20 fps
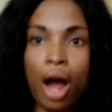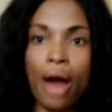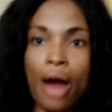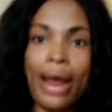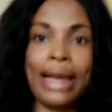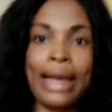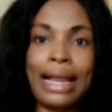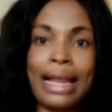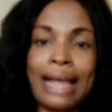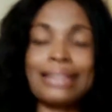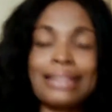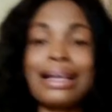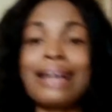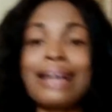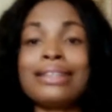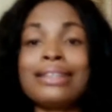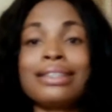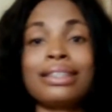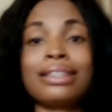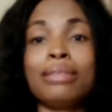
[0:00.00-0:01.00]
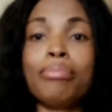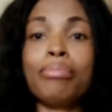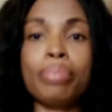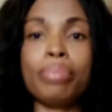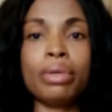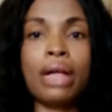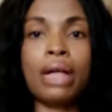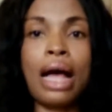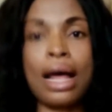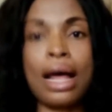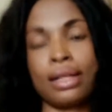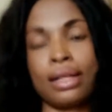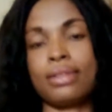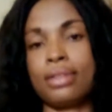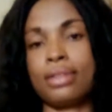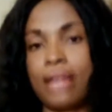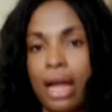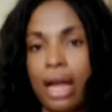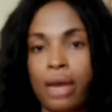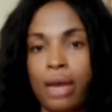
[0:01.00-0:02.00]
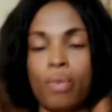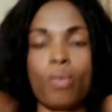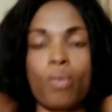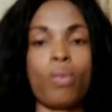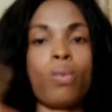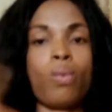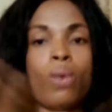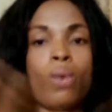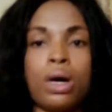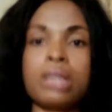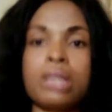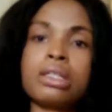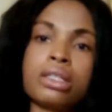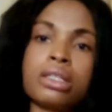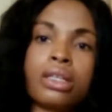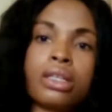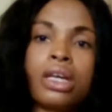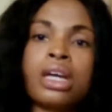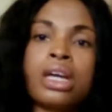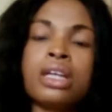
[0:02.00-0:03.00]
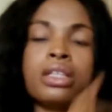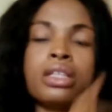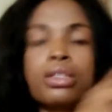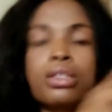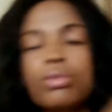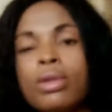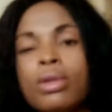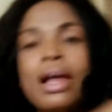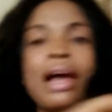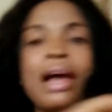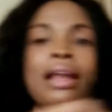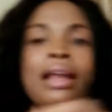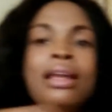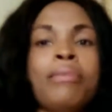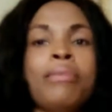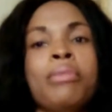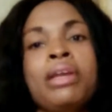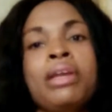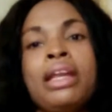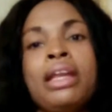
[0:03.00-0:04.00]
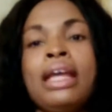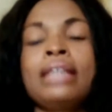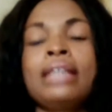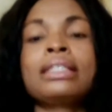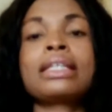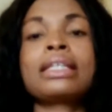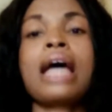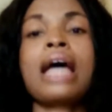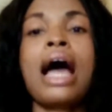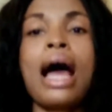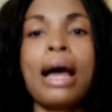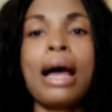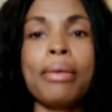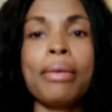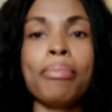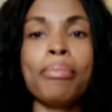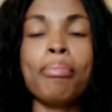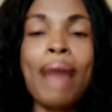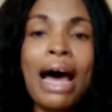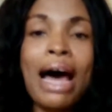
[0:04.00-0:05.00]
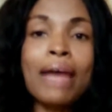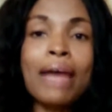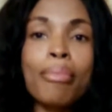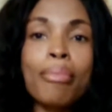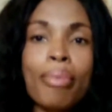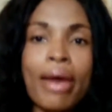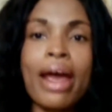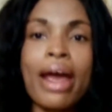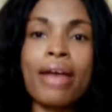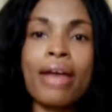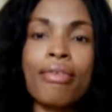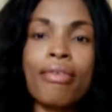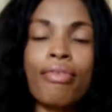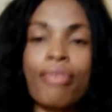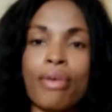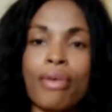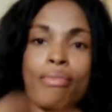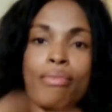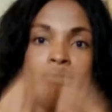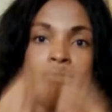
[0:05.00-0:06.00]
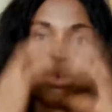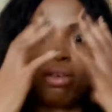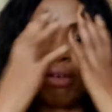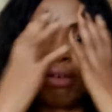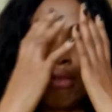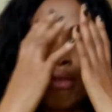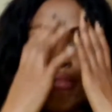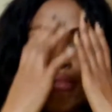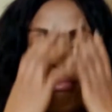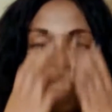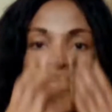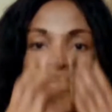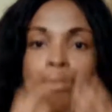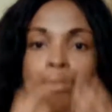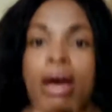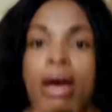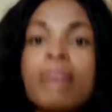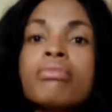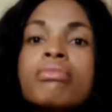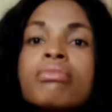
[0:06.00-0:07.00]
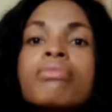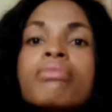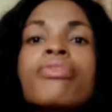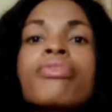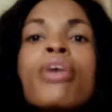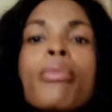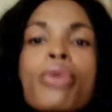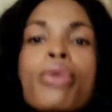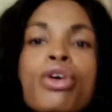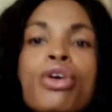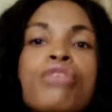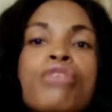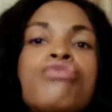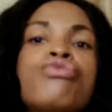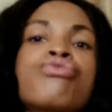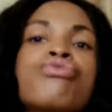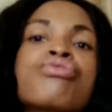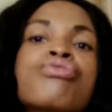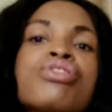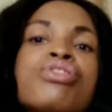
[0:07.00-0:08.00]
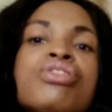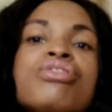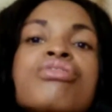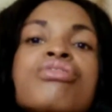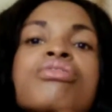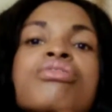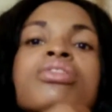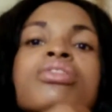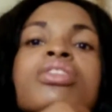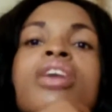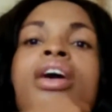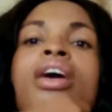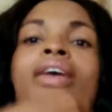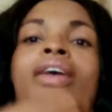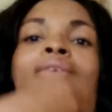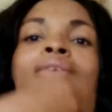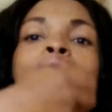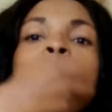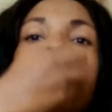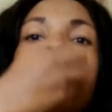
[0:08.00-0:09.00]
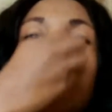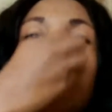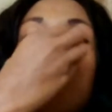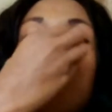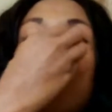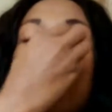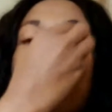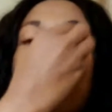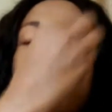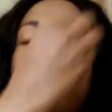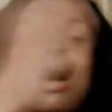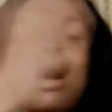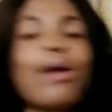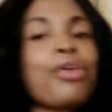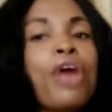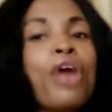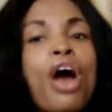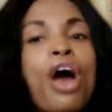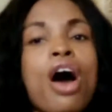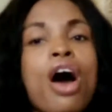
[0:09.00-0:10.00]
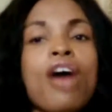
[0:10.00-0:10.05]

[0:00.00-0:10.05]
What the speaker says: Alright guys, as simple as that was, it will eliminate bad breath from your mouth, from your throat down to your mouth.